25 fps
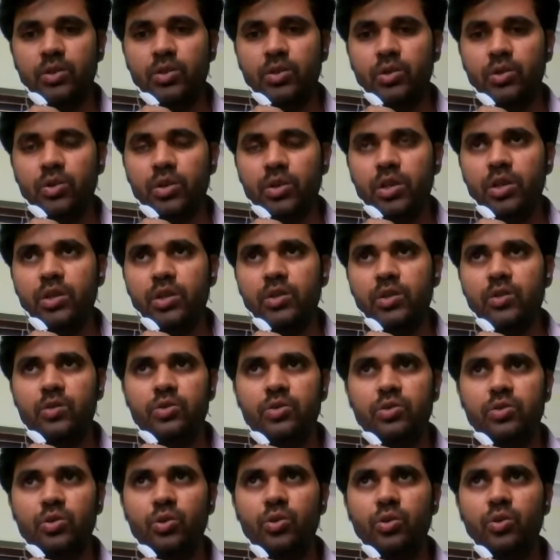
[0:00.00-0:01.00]
Okay.
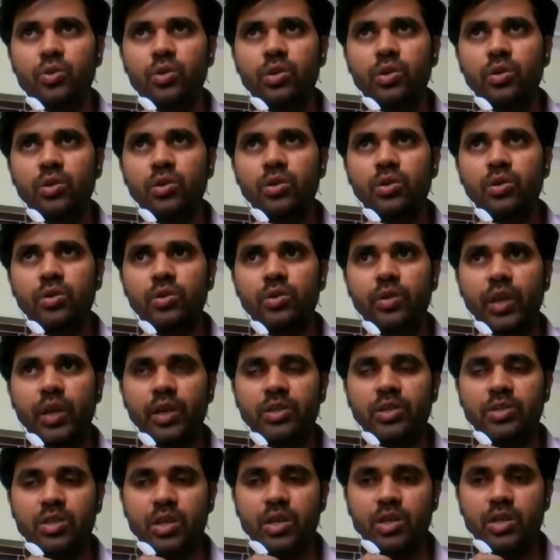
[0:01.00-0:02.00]
So
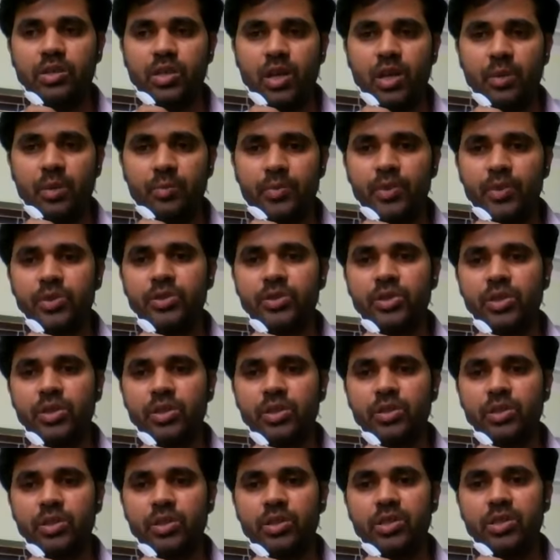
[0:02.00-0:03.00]
next examples
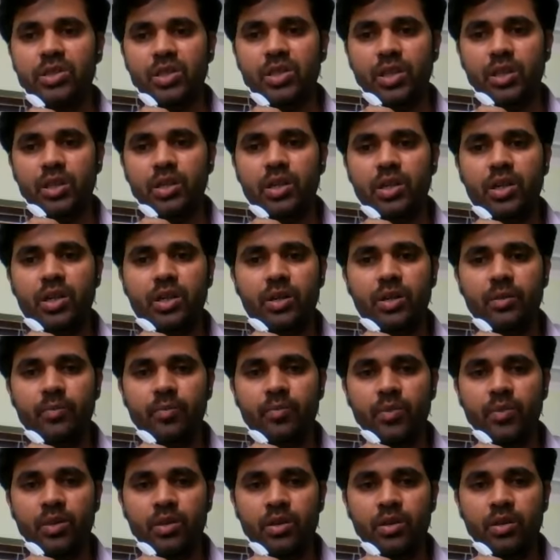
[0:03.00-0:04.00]
is the singing
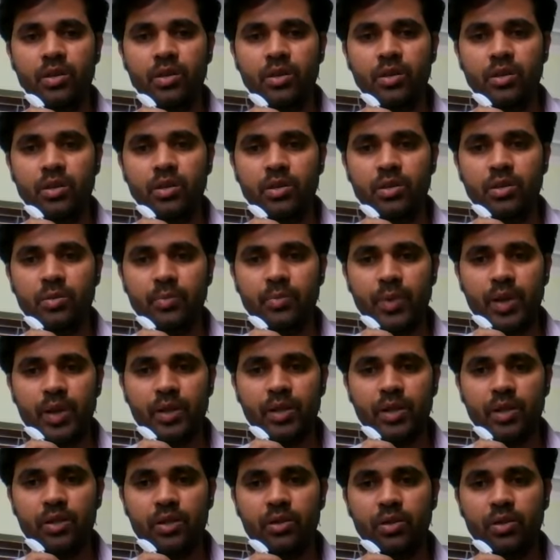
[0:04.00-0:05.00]

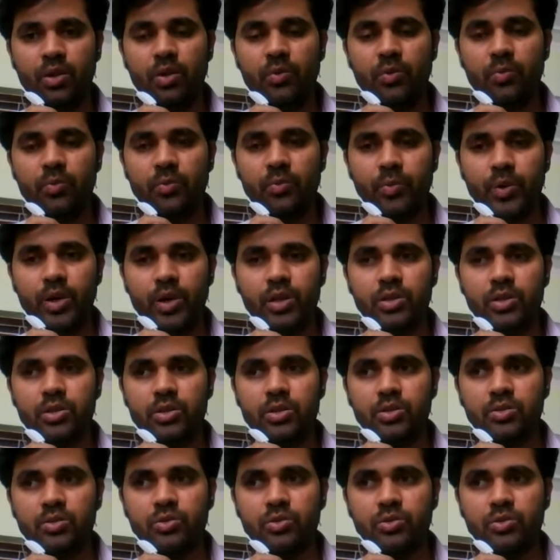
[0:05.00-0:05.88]
pattern of birds.